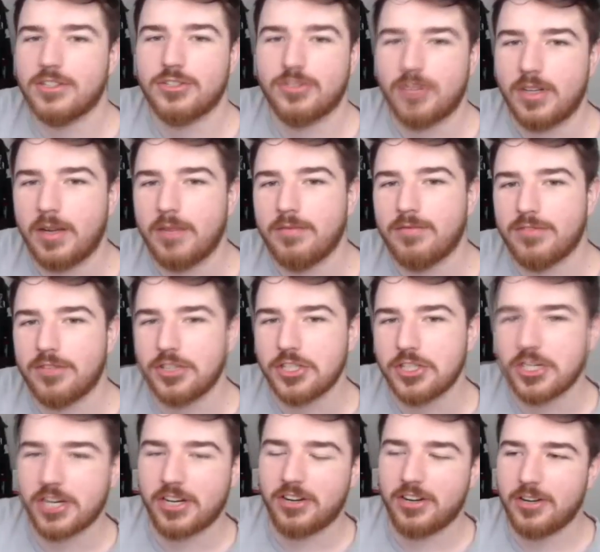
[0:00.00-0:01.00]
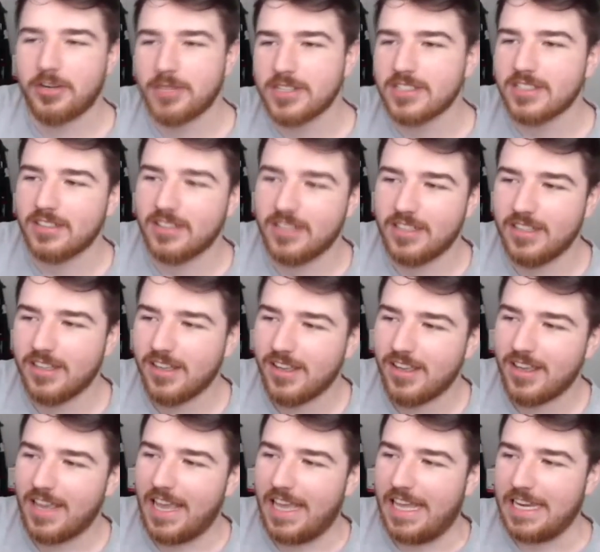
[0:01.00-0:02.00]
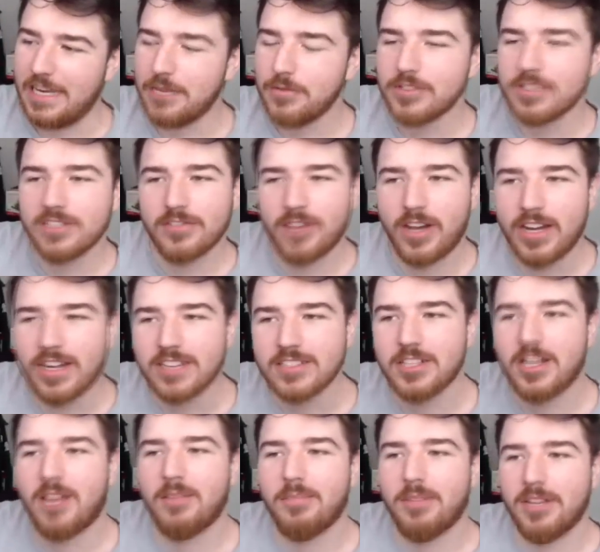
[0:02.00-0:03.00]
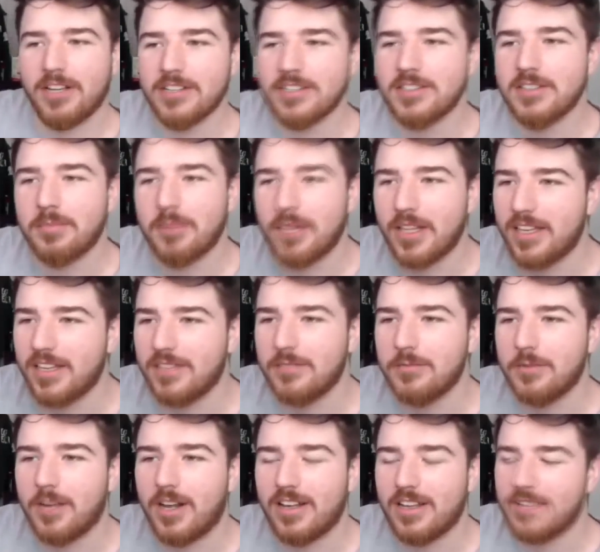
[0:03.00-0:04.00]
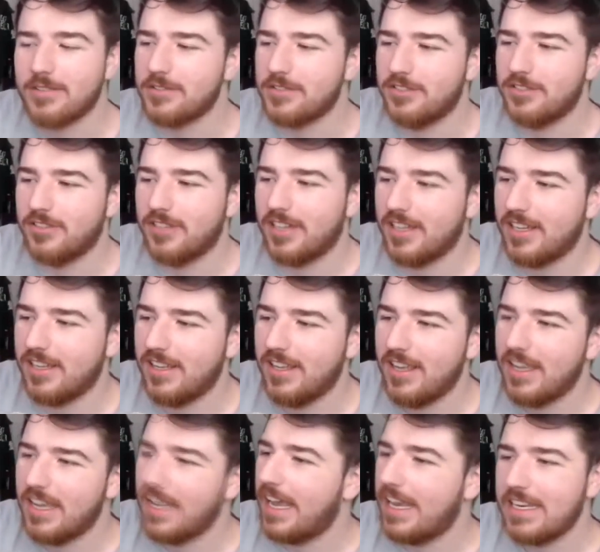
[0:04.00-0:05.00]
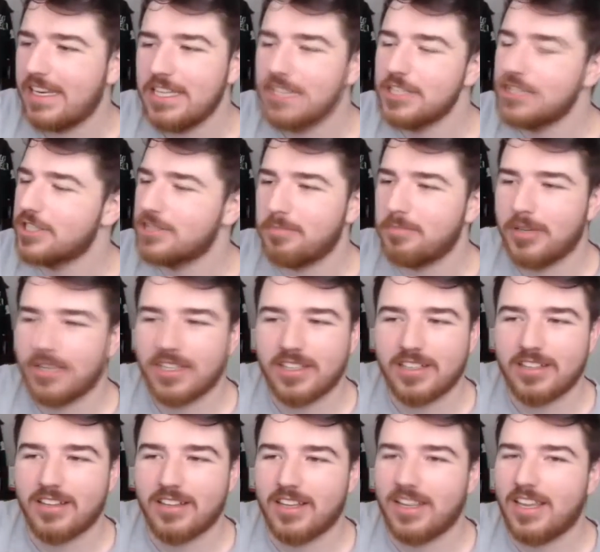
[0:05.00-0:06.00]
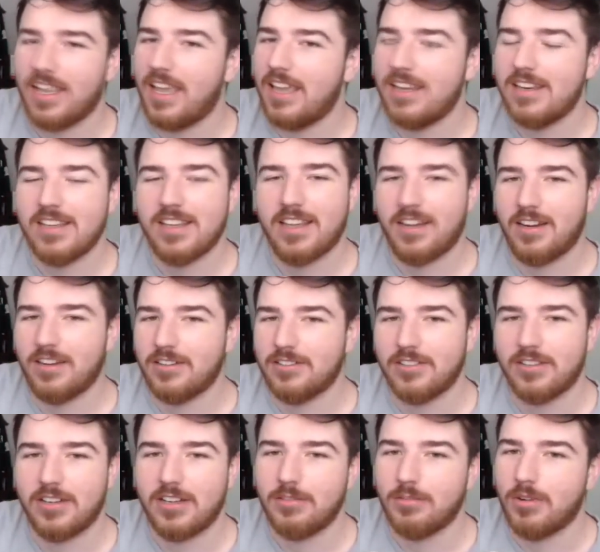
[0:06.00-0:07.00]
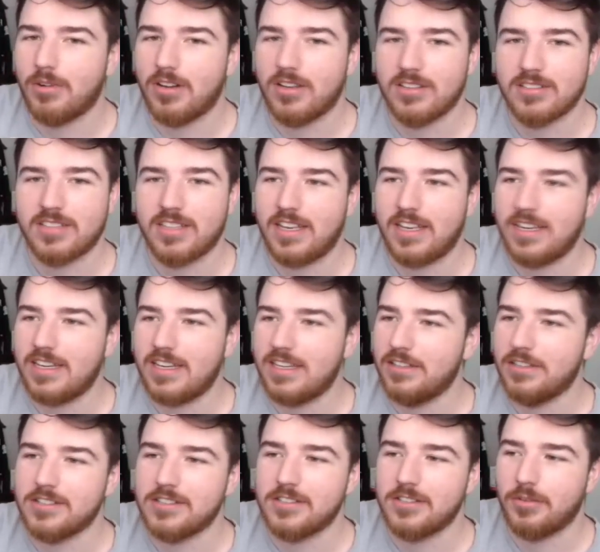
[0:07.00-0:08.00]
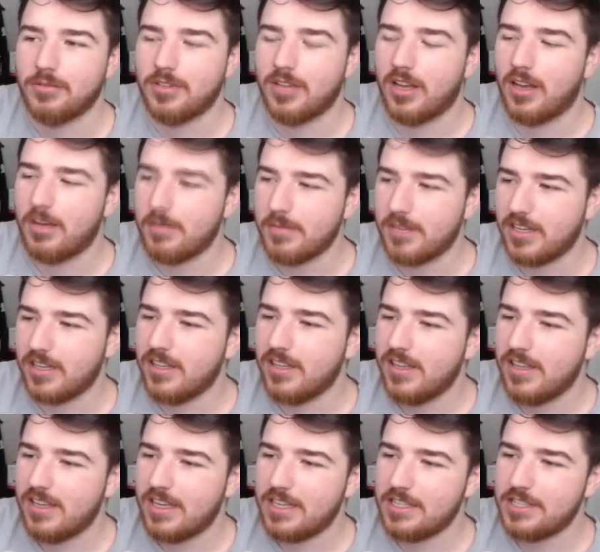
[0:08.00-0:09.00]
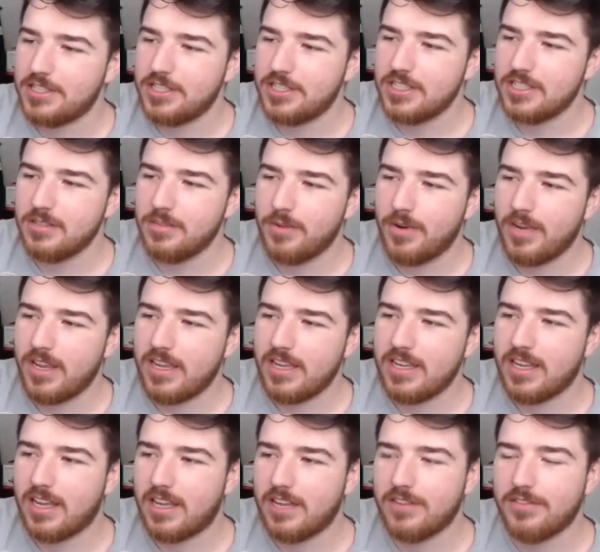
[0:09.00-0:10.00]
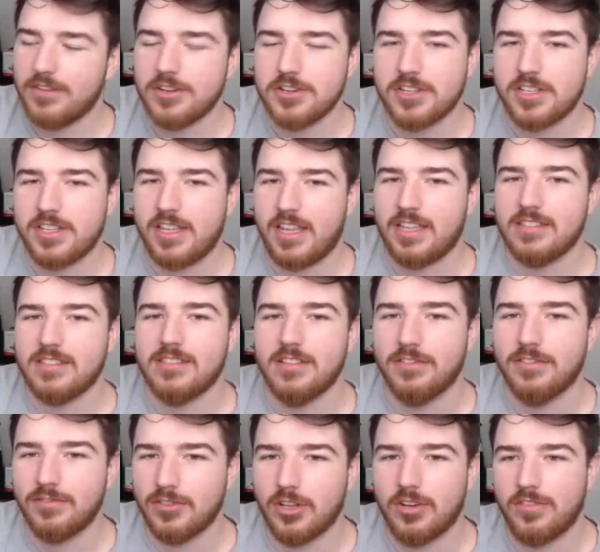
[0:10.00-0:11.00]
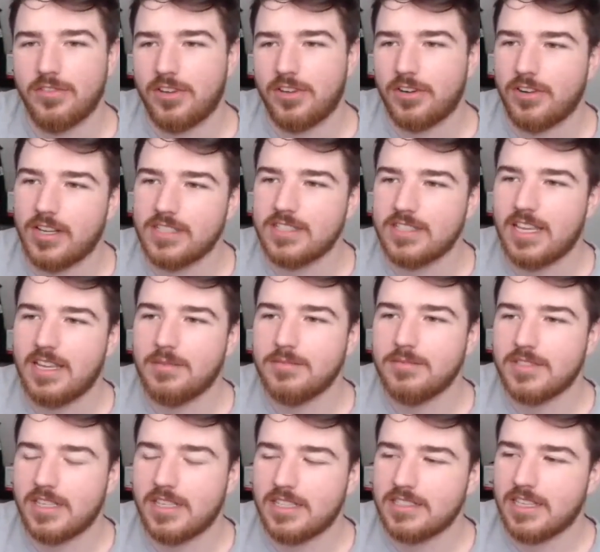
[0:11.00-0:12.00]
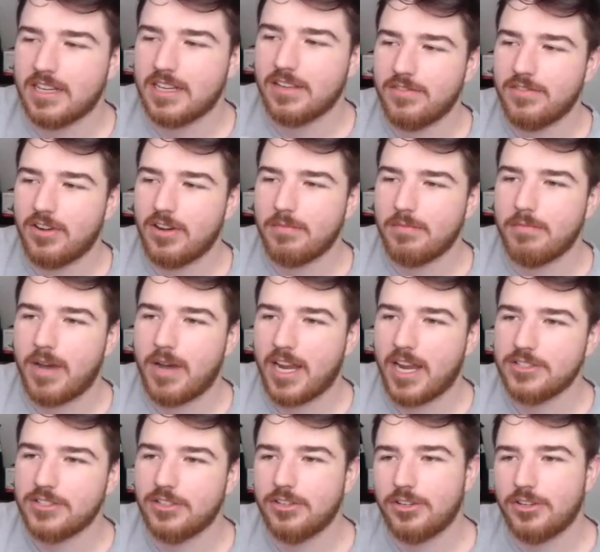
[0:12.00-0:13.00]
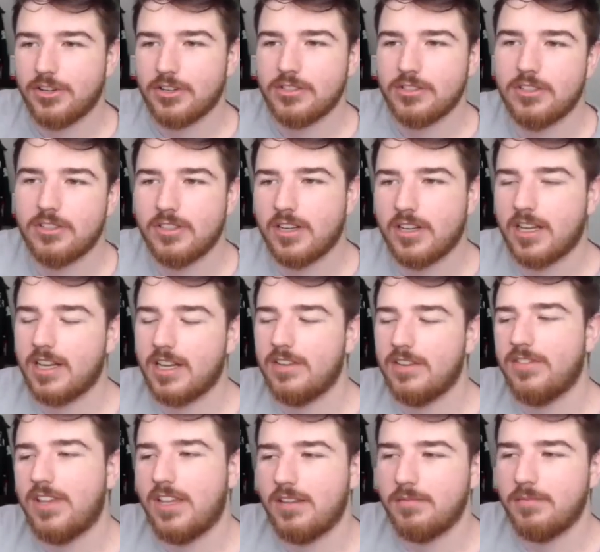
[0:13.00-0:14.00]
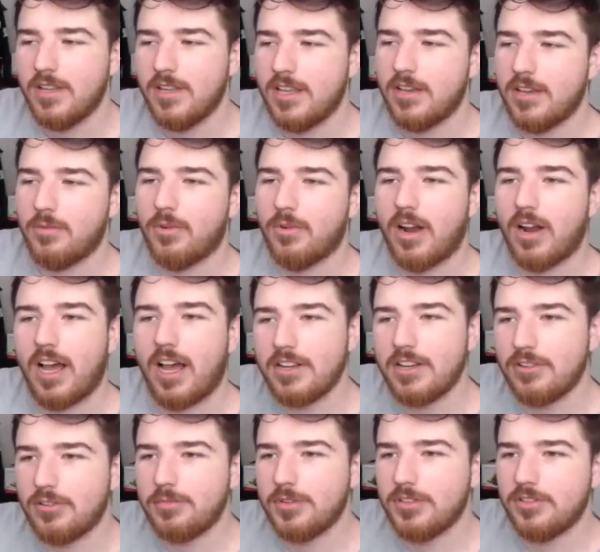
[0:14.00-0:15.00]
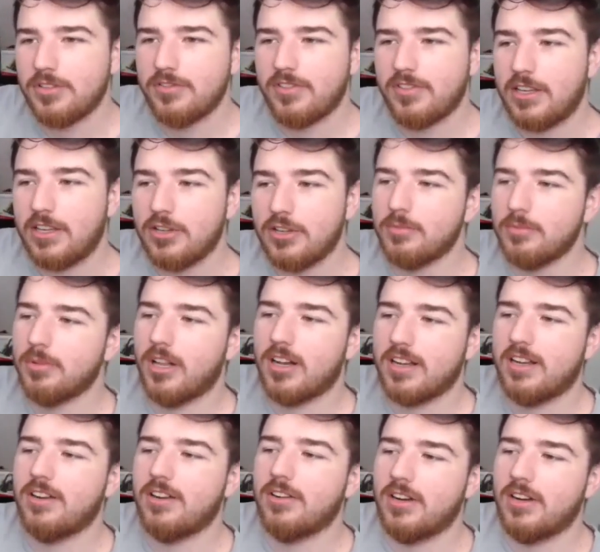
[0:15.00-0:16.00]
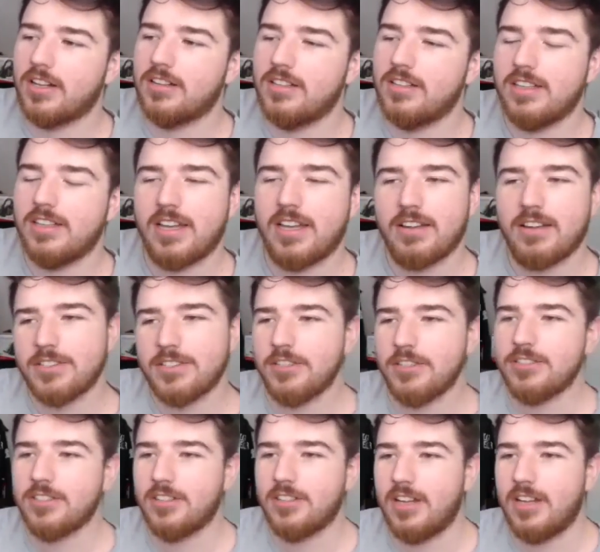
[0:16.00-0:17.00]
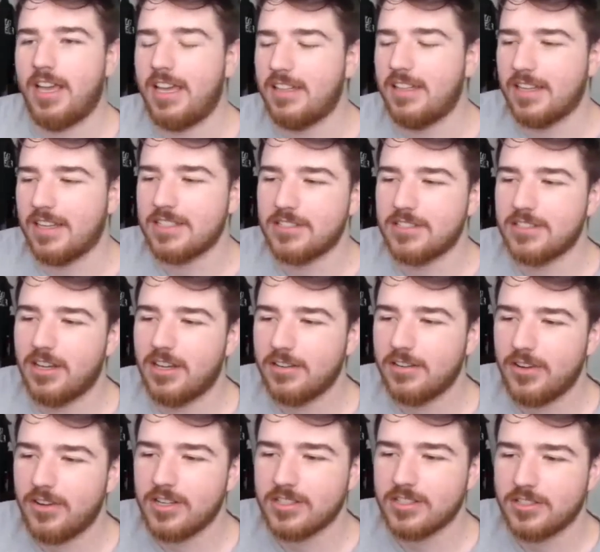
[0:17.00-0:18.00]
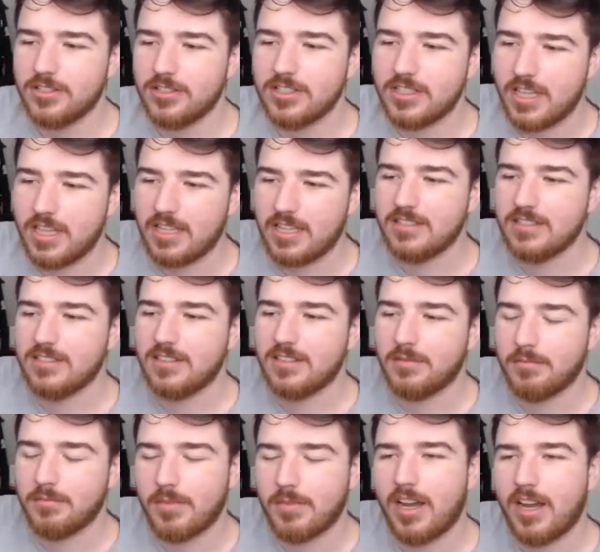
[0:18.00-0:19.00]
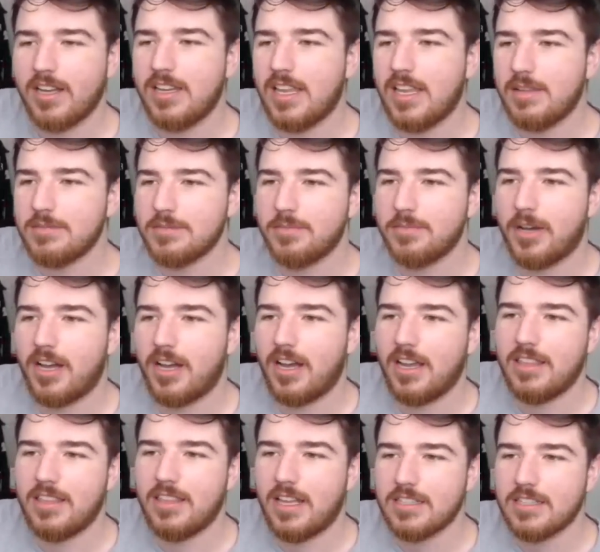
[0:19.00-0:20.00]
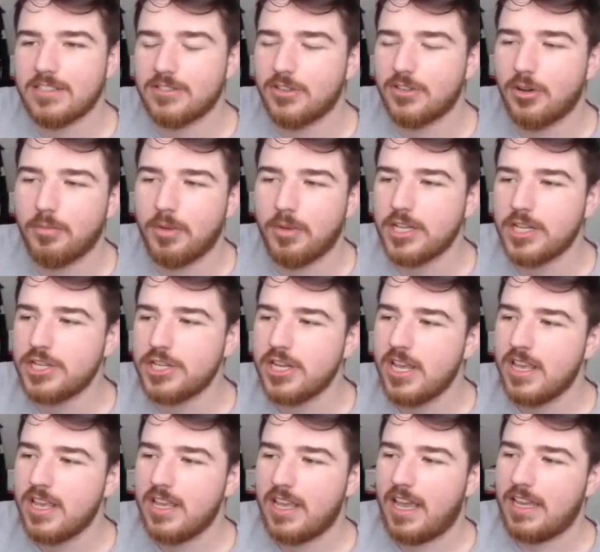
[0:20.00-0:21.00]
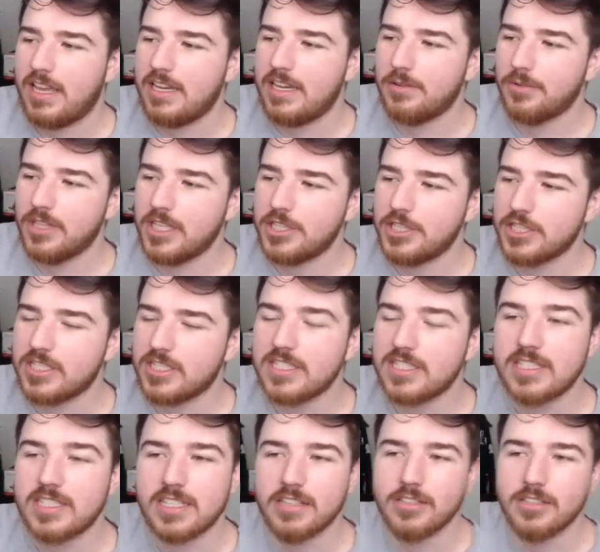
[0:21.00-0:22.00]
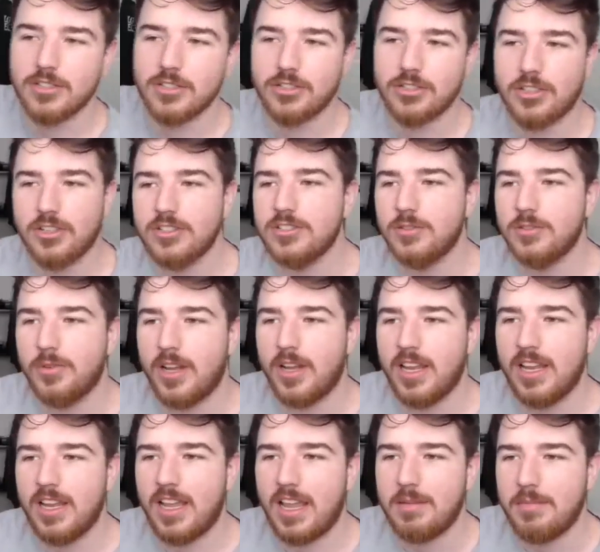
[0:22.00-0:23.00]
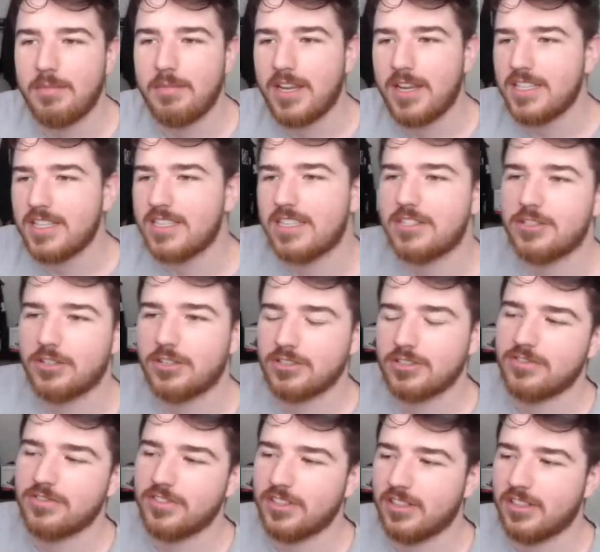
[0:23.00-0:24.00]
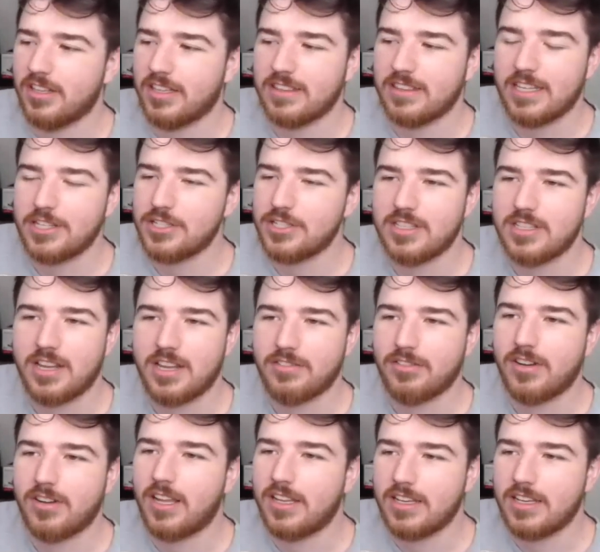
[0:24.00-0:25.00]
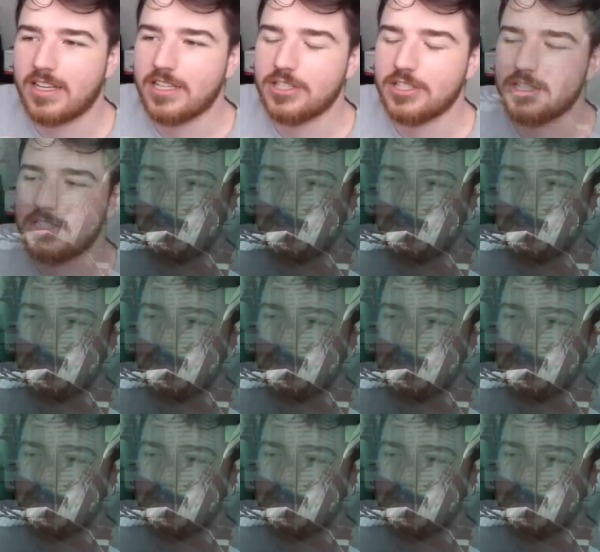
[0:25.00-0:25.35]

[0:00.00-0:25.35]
stream for charity recently, and he was inviting top players to play him while he was doing it. And he's just picking like any character he wants, and he looks so dominant. It's just the way he kind of understands the flow of N R S games. It's a very my turn, your turn kind of game, where I do a move and you block it correctly, now it's your turn. And like Sonic Fox understands the mind games behind that so much, and he really just steals your turns away and makes his turns feel like they just never end. He is